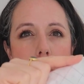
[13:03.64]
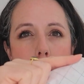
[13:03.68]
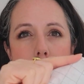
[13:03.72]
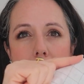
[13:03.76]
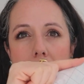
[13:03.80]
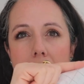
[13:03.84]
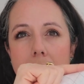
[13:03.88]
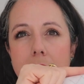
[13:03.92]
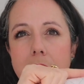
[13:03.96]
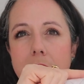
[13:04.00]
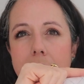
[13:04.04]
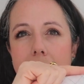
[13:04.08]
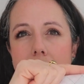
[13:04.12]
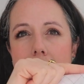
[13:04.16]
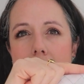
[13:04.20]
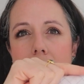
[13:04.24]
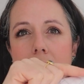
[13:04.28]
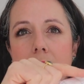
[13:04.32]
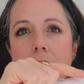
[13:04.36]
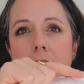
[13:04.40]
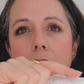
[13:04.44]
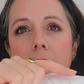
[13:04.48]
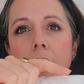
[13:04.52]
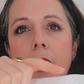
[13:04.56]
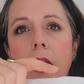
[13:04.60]
the
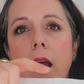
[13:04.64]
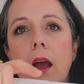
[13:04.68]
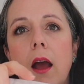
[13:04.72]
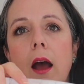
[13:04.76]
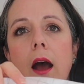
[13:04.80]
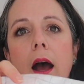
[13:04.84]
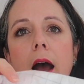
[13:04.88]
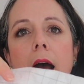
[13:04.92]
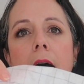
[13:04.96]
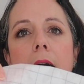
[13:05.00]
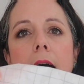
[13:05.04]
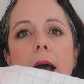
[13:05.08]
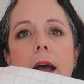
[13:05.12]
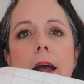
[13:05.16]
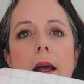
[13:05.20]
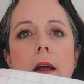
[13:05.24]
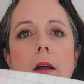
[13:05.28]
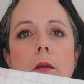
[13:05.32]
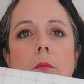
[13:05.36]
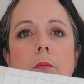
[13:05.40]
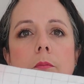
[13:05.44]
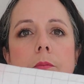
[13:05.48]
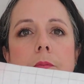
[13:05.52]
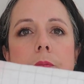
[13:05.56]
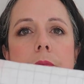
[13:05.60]
bust,
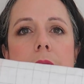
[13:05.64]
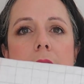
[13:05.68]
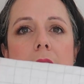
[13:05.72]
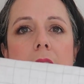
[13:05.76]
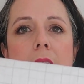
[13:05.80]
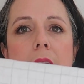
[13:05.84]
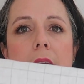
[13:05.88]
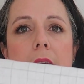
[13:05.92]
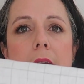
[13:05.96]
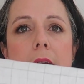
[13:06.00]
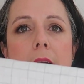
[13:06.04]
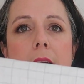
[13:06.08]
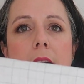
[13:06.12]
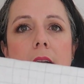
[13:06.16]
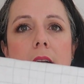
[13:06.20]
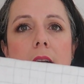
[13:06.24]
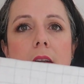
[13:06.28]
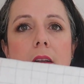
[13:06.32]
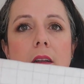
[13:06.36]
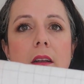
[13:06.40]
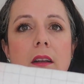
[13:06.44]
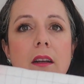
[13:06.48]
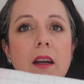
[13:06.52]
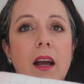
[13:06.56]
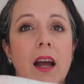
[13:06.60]
um, here.
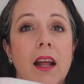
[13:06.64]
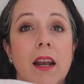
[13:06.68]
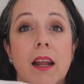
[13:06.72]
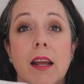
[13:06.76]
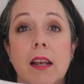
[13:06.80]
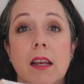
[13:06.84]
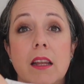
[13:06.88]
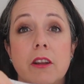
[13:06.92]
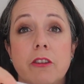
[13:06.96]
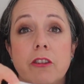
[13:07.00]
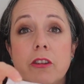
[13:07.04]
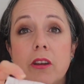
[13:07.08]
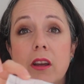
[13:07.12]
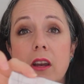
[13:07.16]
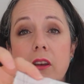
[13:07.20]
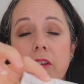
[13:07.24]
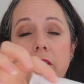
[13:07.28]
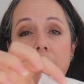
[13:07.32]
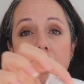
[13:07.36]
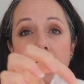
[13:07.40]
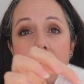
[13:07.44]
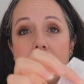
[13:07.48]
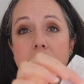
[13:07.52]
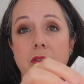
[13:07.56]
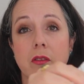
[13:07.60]
And I literally
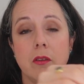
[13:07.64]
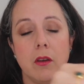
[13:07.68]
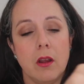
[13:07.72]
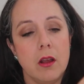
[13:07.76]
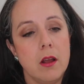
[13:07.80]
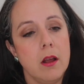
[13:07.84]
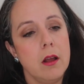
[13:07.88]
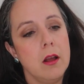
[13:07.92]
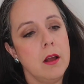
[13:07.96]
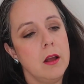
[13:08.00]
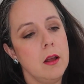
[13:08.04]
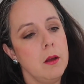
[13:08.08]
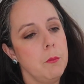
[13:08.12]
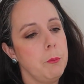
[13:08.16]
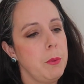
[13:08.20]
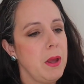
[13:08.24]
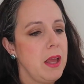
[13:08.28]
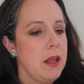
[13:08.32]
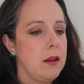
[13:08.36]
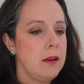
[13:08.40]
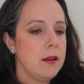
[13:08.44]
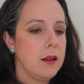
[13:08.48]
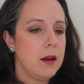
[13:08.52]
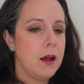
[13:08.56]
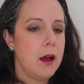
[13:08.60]
just
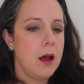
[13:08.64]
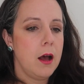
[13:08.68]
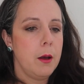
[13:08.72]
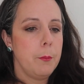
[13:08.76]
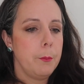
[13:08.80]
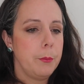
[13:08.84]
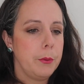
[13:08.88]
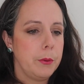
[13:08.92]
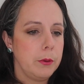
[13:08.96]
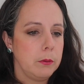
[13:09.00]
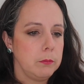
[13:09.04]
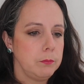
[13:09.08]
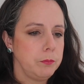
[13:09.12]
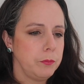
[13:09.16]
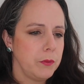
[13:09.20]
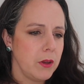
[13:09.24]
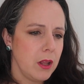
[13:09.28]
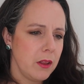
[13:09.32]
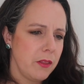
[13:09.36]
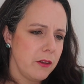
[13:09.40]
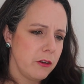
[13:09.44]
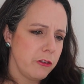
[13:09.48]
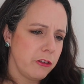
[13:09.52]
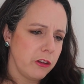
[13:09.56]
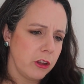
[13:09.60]
pinned it up.
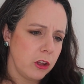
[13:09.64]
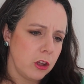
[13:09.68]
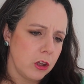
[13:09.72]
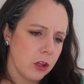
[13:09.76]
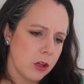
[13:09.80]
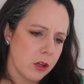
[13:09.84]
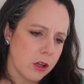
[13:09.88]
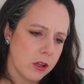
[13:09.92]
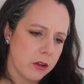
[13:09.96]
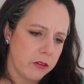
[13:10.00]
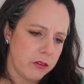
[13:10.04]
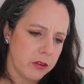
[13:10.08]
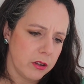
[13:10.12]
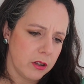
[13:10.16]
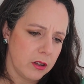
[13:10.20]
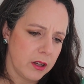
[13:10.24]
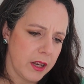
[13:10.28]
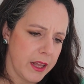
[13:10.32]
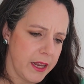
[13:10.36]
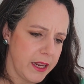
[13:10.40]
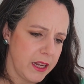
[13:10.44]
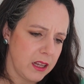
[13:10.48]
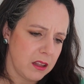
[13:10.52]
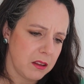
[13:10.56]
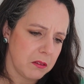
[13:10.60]
There's a good
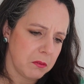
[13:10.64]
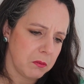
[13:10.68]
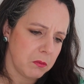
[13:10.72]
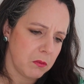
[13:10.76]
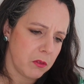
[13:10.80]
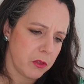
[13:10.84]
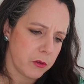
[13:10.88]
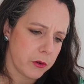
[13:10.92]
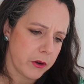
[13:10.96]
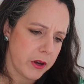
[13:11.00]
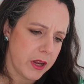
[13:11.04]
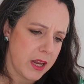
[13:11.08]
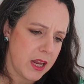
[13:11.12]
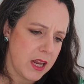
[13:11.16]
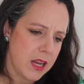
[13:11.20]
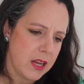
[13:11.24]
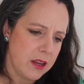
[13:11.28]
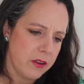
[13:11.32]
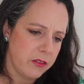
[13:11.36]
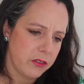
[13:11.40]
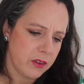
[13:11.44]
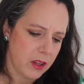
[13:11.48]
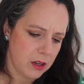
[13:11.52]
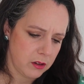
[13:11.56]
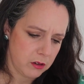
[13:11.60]
like
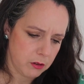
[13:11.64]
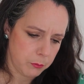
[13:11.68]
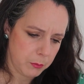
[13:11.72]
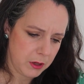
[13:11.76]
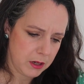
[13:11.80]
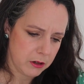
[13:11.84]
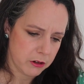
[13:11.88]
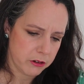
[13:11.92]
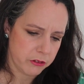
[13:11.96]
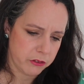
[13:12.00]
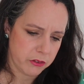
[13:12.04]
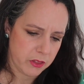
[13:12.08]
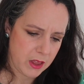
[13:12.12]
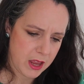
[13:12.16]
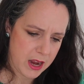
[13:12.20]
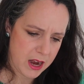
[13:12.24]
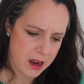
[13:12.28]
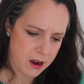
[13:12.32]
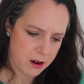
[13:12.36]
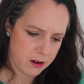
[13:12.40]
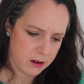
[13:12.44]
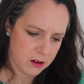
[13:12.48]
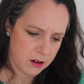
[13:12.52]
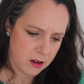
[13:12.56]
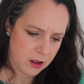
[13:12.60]
three centimeters
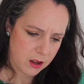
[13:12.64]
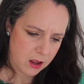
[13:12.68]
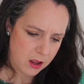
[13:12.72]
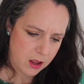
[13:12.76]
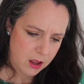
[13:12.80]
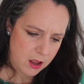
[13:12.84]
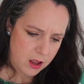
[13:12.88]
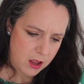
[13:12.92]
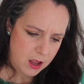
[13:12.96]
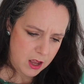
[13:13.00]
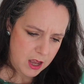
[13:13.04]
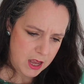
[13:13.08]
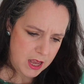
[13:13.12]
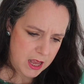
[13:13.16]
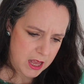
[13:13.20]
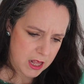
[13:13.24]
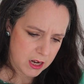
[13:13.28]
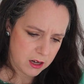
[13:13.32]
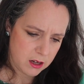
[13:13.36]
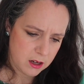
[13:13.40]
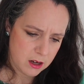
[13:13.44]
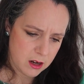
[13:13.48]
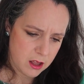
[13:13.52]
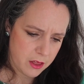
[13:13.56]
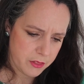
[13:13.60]
there
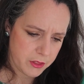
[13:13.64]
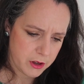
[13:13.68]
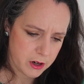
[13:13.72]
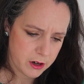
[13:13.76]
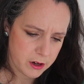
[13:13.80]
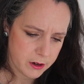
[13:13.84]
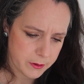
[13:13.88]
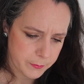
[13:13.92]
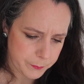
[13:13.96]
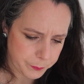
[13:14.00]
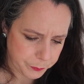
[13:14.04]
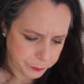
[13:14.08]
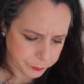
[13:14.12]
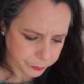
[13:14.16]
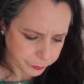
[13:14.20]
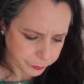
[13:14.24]
and another